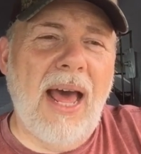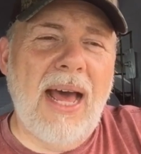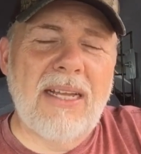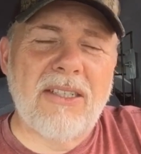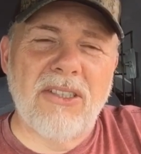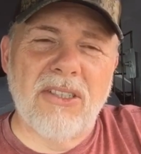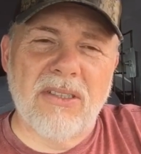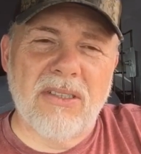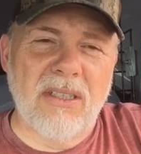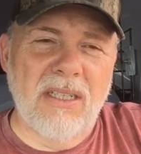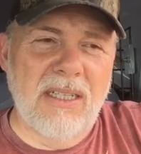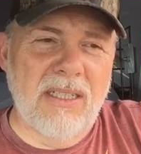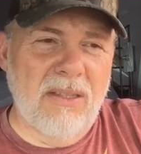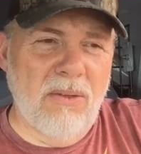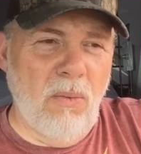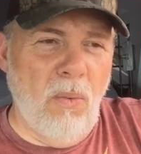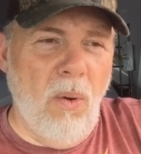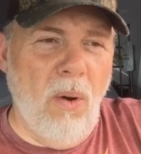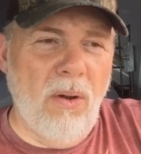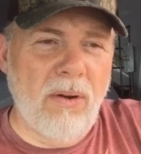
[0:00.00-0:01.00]
i just let
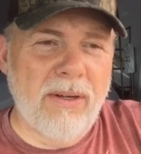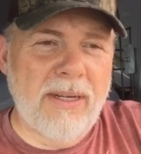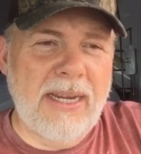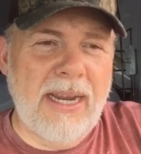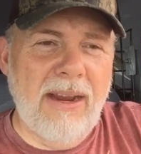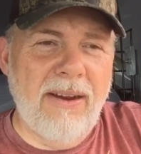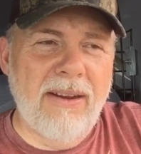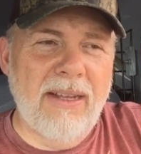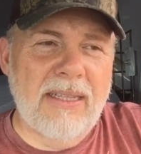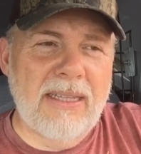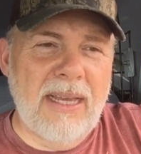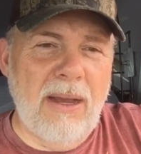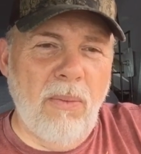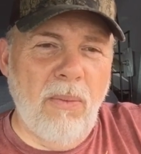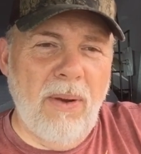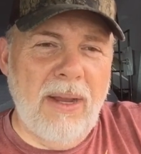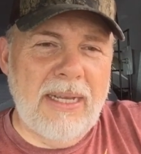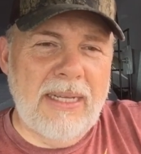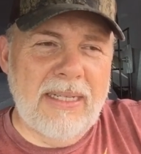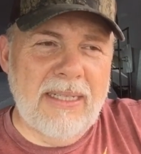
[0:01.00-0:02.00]
the water carry it that
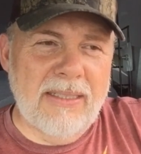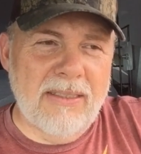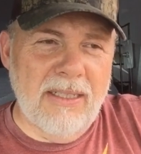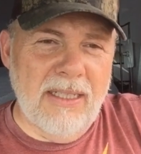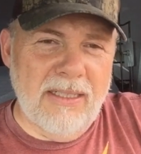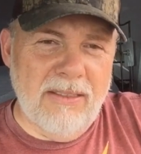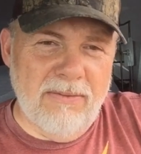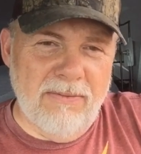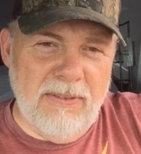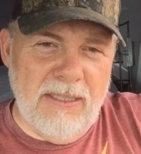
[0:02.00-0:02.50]
way it, it,